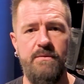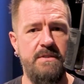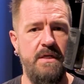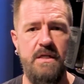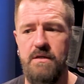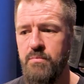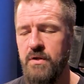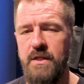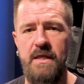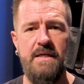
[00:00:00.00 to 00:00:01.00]
I was going to need to
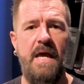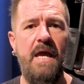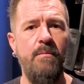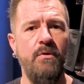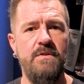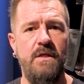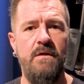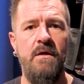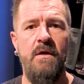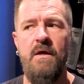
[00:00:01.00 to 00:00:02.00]
put it into Ableton,